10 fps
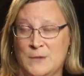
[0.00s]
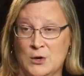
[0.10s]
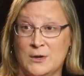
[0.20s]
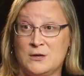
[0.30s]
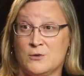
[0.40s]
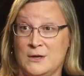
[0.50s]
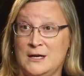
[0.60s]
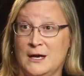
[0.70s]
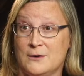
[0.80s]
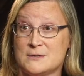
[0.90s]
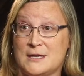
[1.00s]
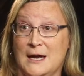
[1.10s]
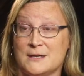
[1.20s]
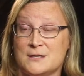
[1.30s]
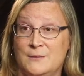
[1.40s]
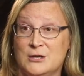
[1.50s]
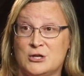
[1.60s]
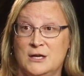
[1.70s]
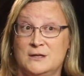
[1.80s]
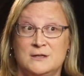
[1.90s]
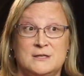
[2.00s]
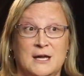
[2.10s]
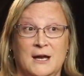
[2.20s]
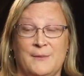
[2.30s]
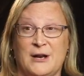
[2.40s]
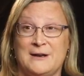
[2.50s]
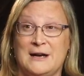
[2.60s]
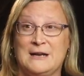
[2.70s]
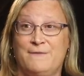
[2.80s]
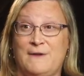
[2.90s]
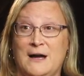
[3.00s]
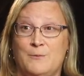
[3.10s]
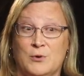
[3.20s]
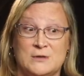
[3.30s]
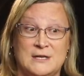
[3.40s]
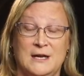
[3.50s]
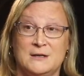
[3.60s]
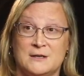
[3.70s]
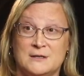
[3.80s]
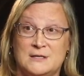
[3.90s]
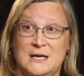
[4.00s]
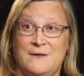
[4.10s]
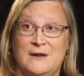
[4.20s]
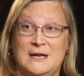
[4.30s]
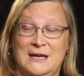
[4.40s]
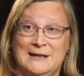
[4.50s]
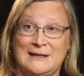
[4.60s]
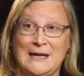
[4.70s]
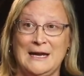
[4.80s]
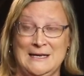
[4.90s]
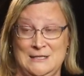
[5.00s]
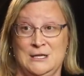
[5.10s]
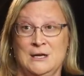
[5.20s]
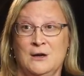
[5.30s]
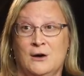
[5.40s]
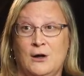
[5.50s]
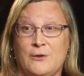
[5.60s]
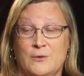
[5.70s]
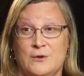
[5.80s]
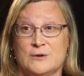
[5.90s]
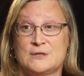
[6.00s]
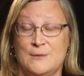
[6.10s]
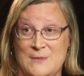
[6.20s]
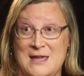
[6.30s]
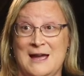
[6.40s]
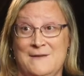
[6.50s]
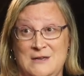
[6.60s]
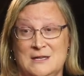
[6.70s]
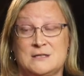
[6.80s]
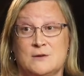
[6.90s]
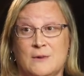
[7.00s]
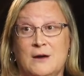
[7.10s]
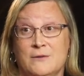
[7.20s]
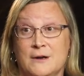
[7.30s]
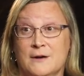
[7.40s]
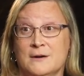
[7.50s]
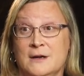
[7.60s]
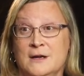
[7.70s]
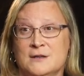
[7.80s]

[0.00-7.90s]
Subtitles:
in greenhouse gas emissions and about a 95% saving in land. Although there's some caveats around there.